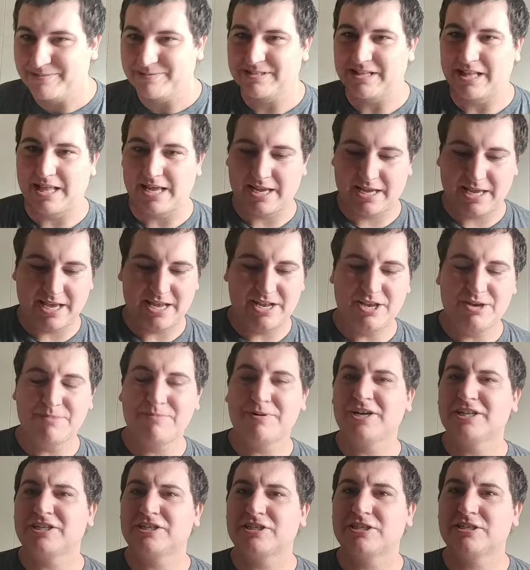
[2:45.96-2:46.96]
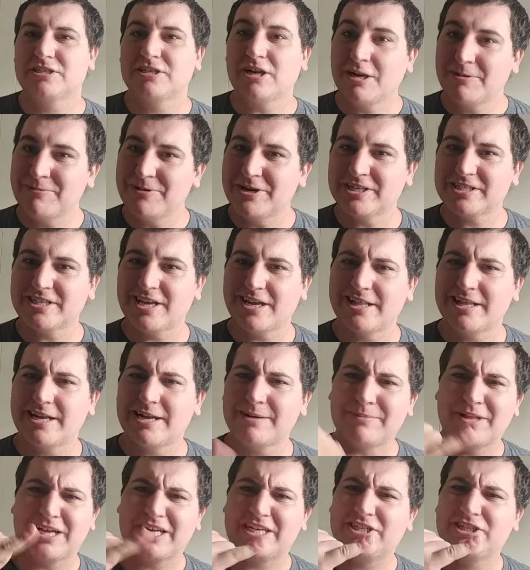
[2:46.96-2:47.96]
was like, Can you put Starbucks on there?
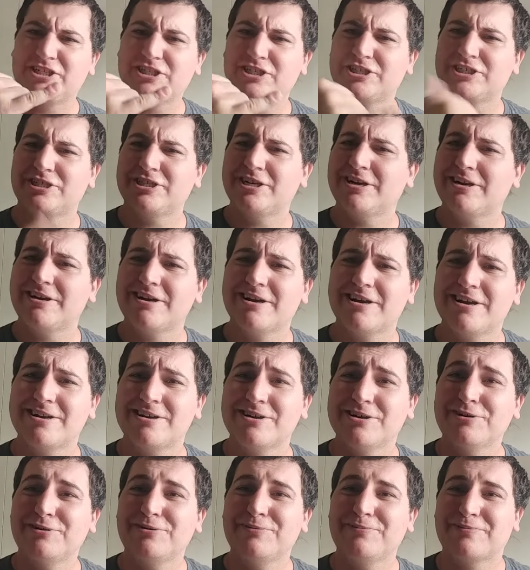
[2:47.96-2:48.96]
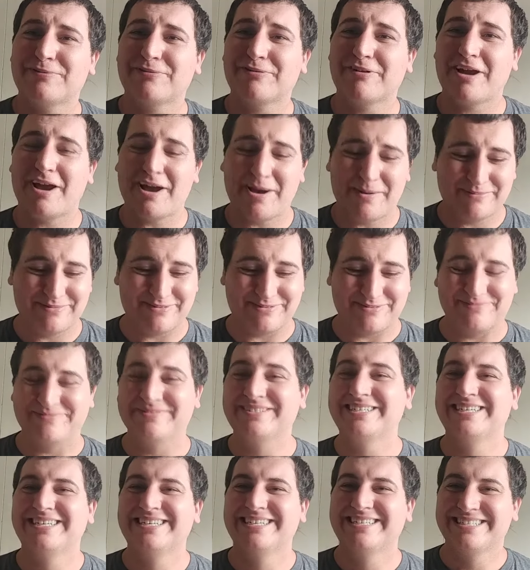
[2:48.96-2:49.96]
I'm like, Sure, no problem.
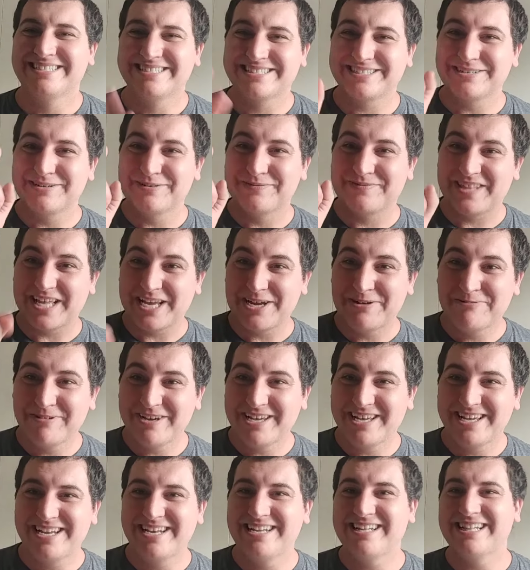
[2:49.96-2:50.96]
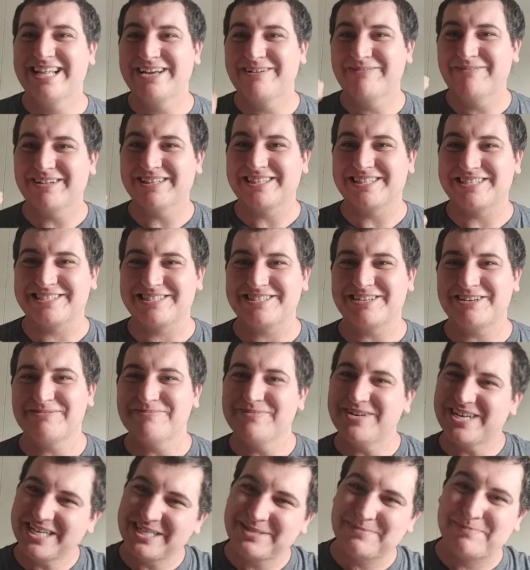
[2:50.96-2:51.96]
So if they win and they want the
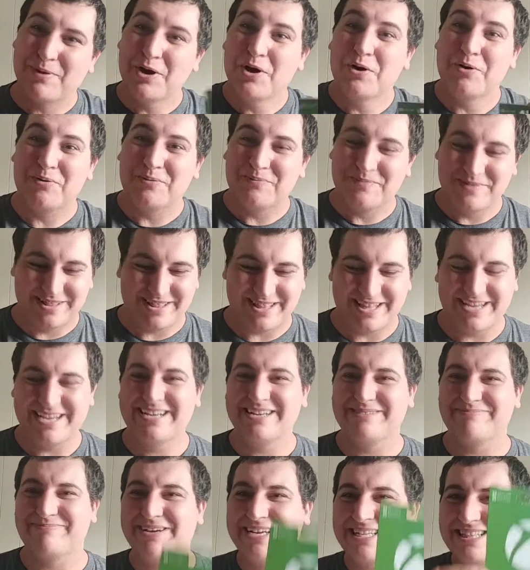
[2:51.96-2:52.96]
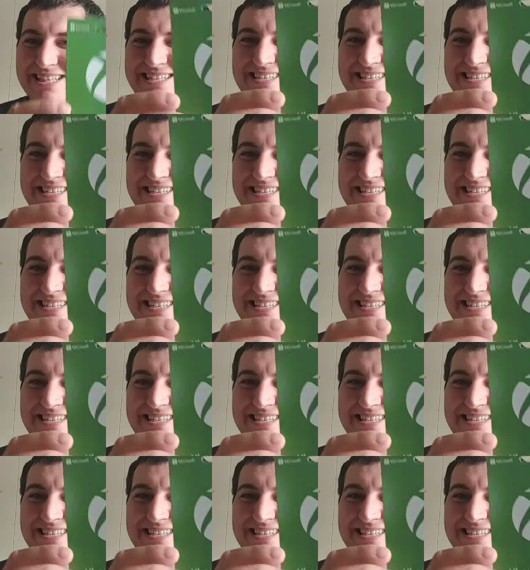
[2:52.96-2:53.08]
Starbucks, boom, they can pick